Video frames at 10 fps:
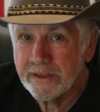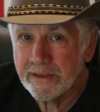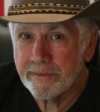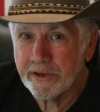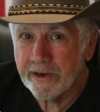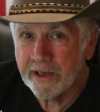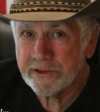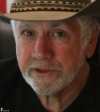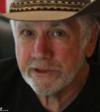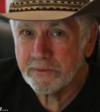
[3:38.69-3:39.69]

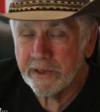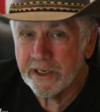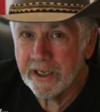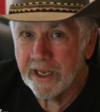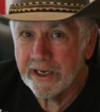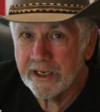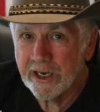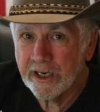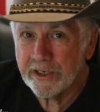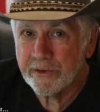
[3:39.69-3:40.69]
Democrats just made
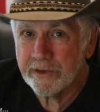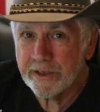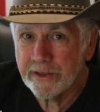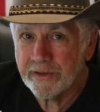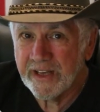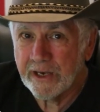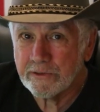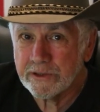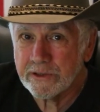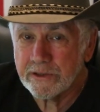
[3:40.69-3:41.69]

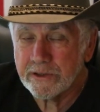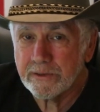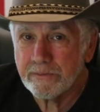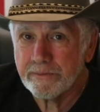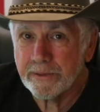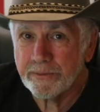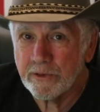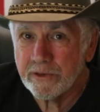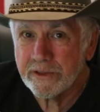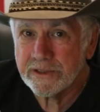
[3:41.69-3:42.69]
800,000
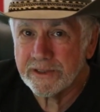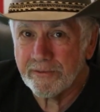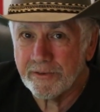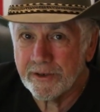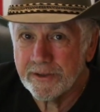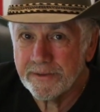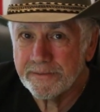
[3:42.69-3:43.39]
people suffer.